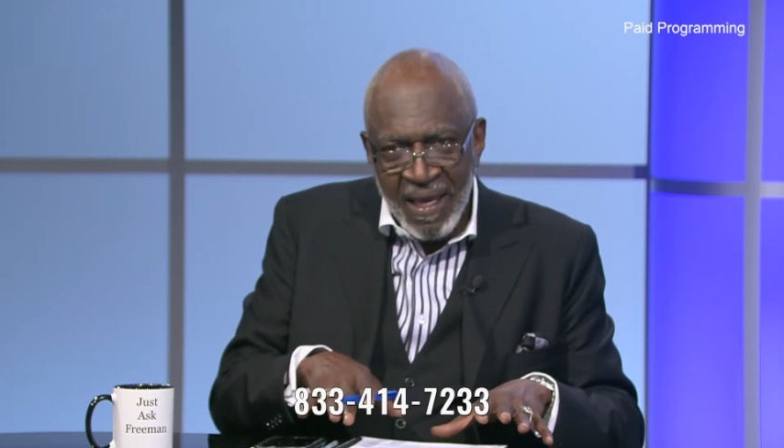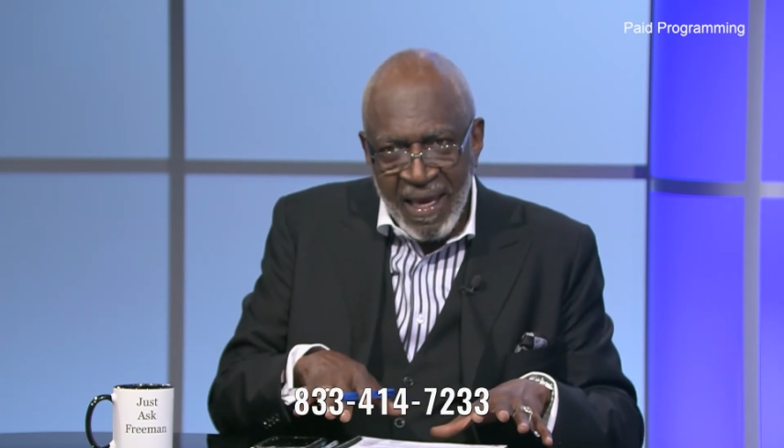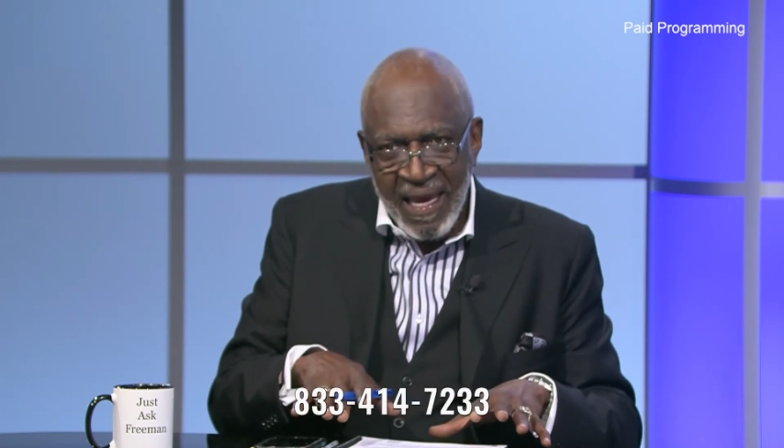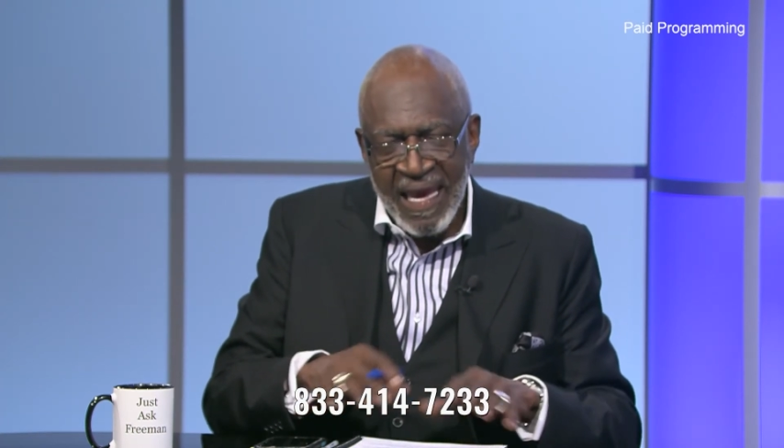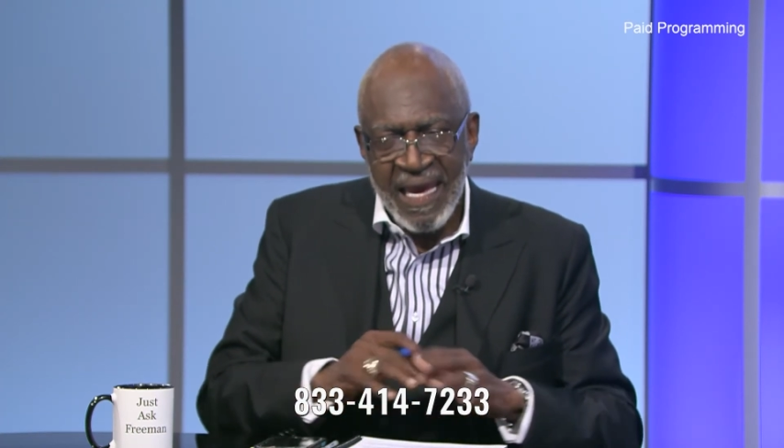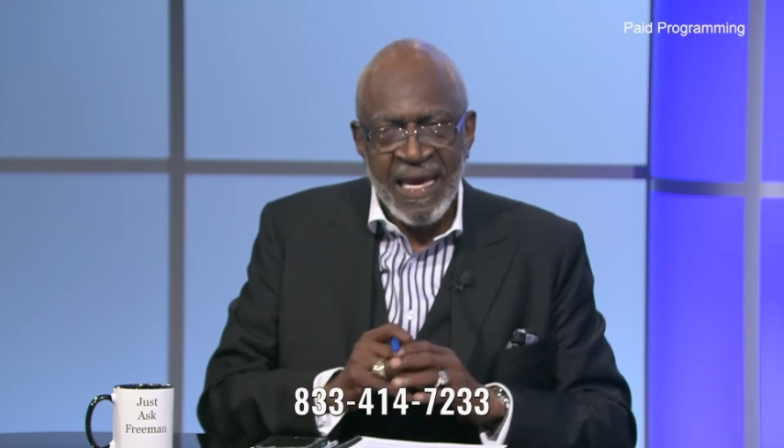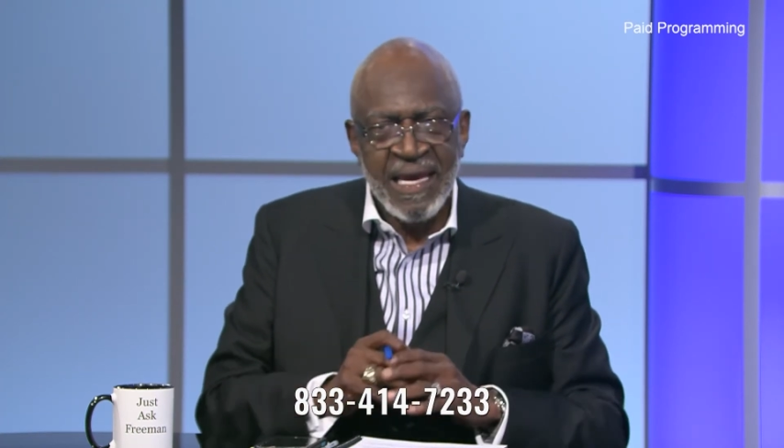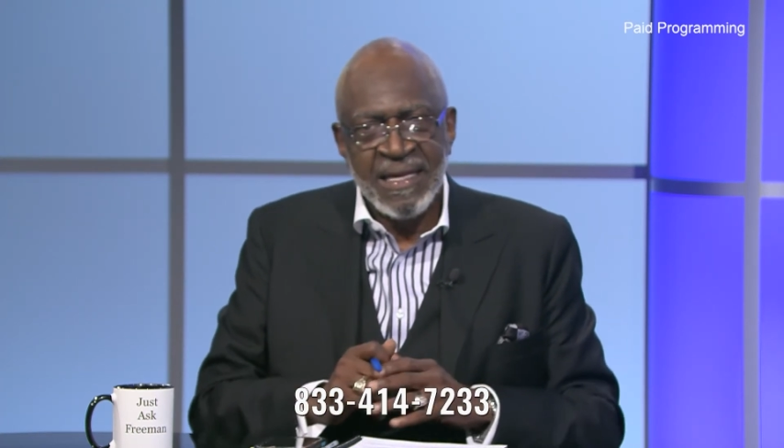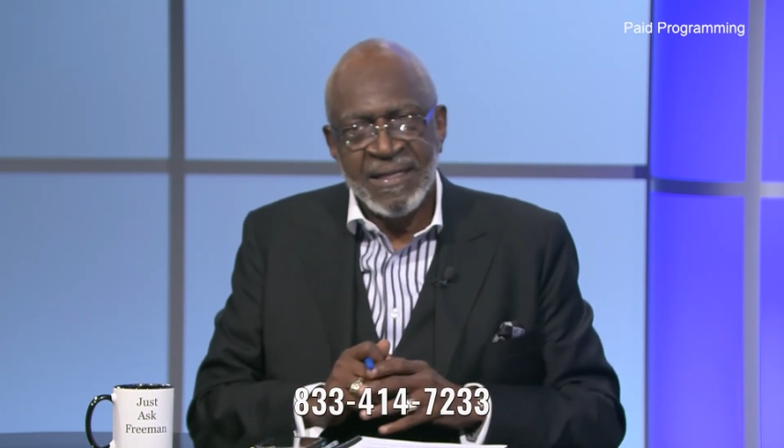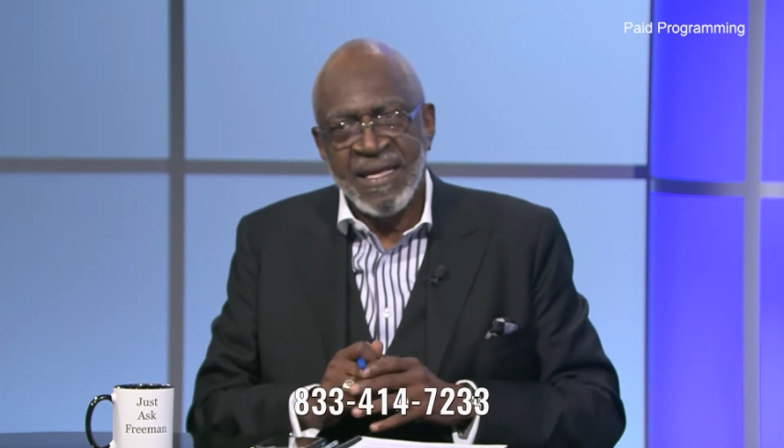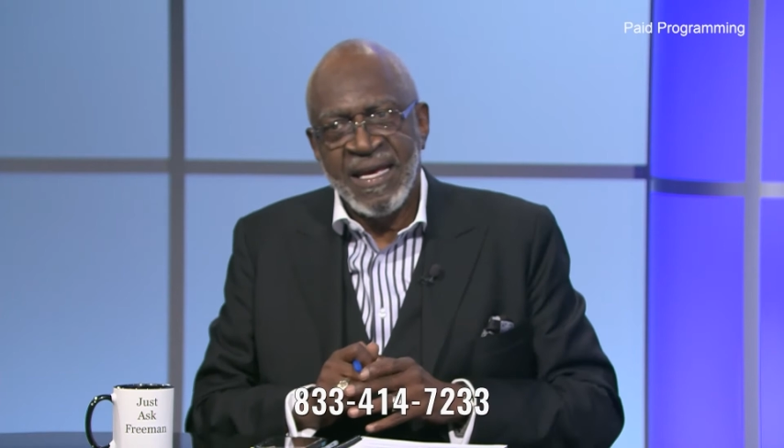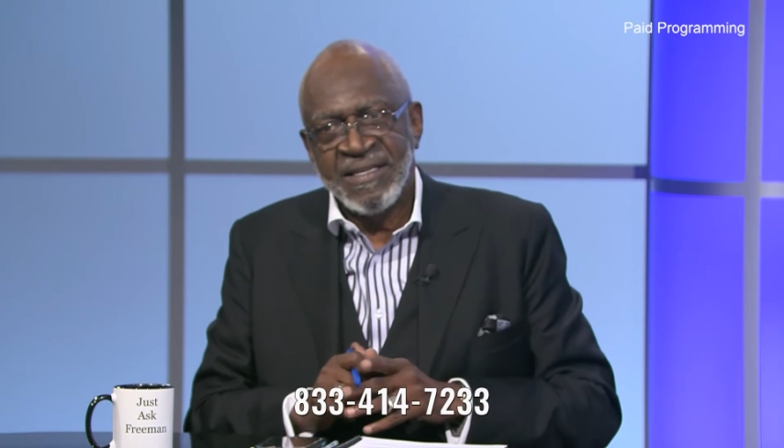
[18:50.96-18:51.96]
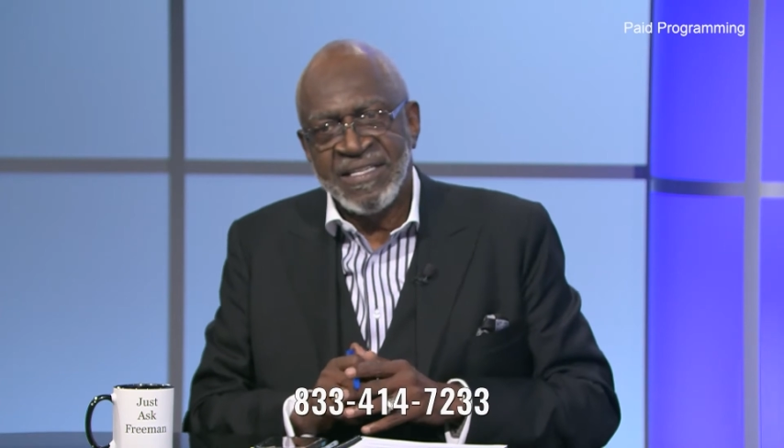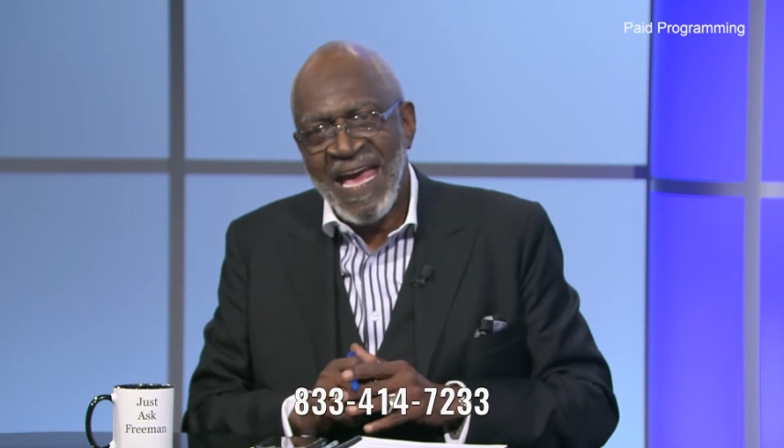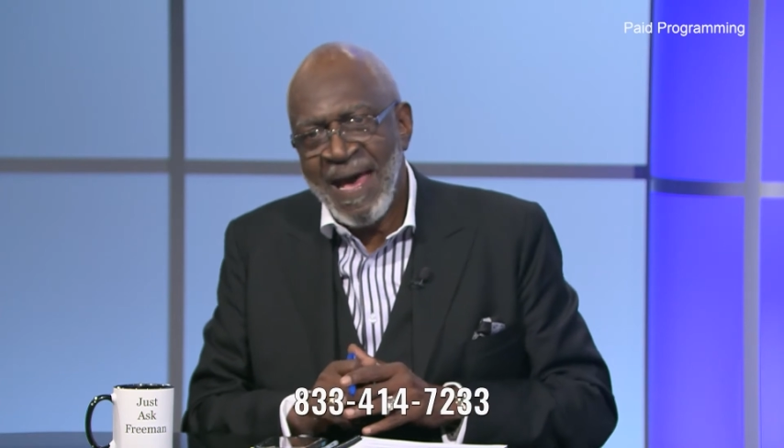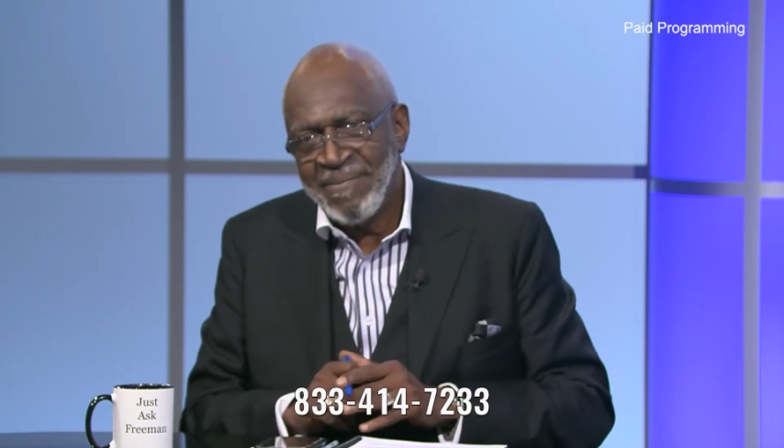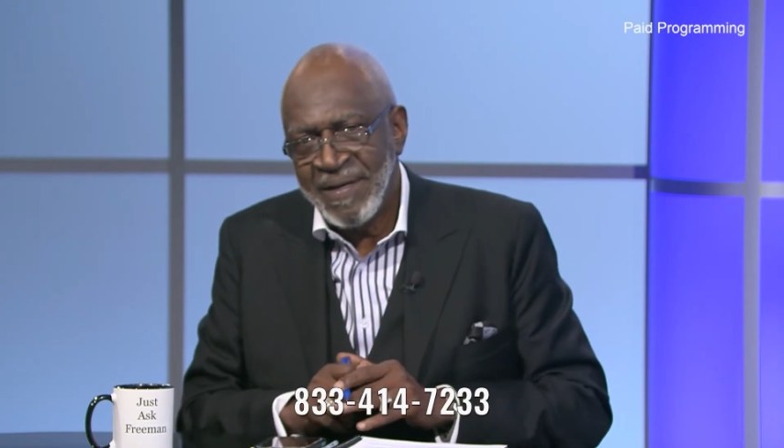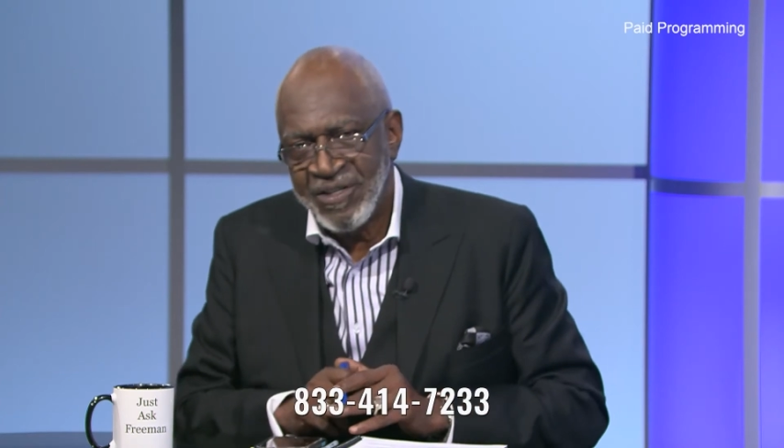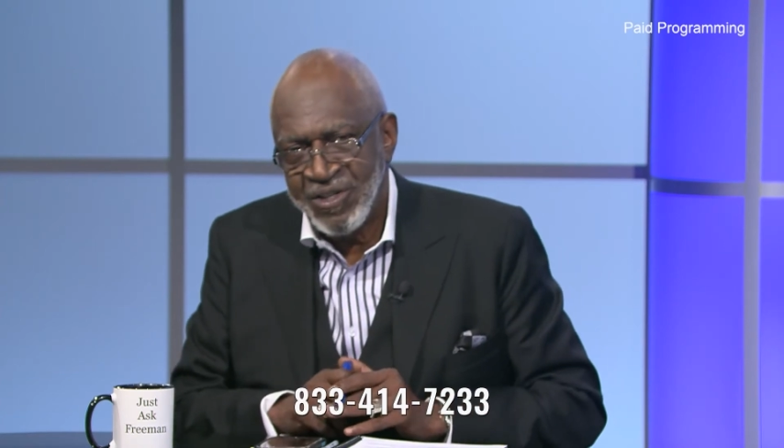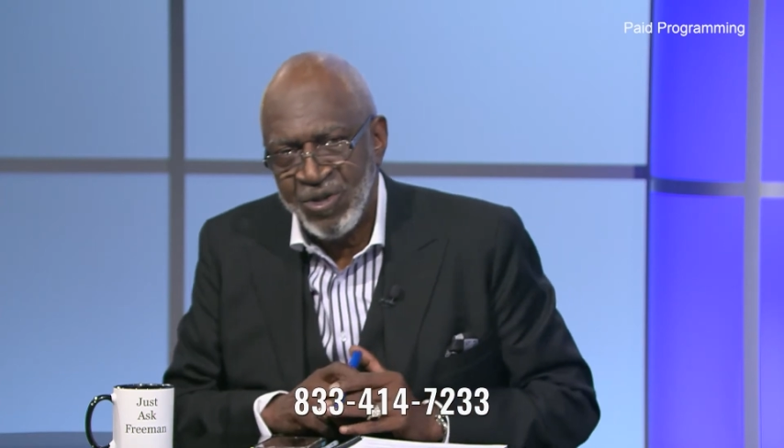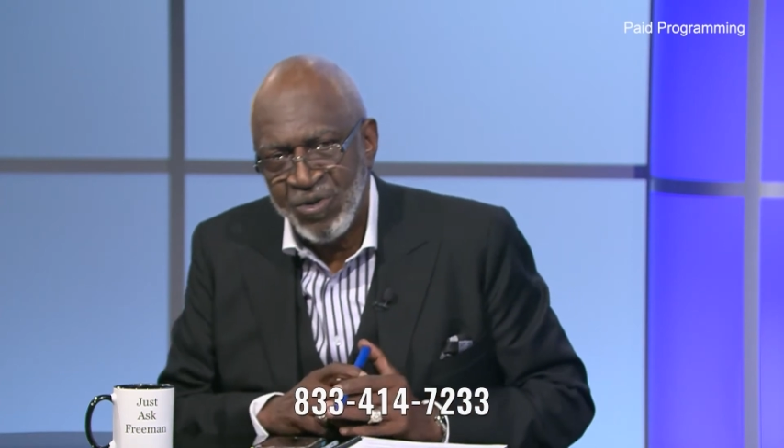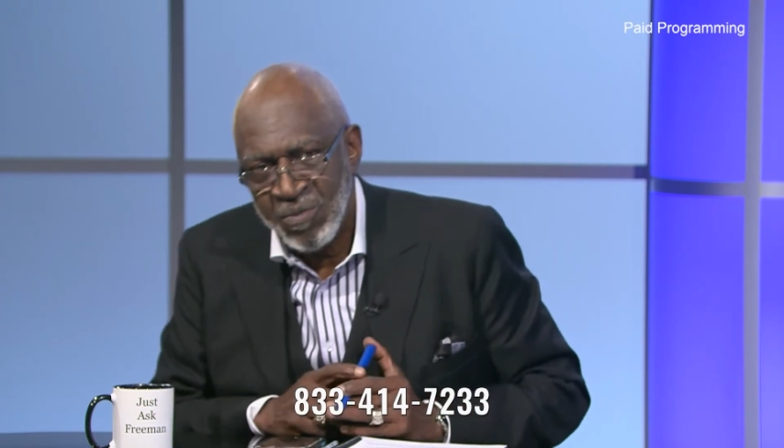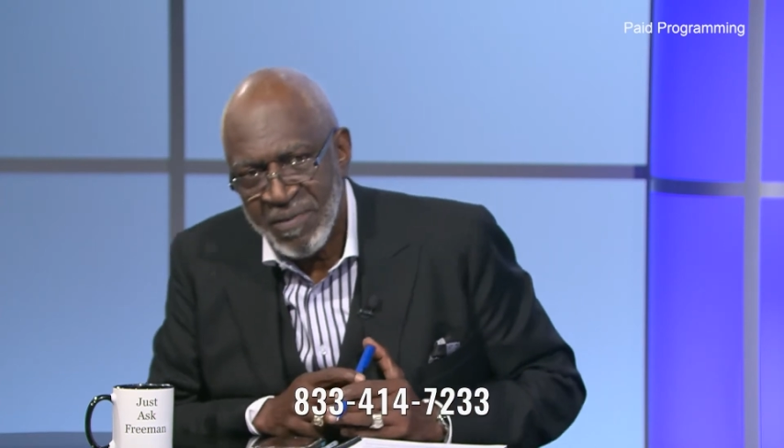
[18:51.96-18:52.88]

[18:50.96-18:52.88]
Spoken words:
And they tap into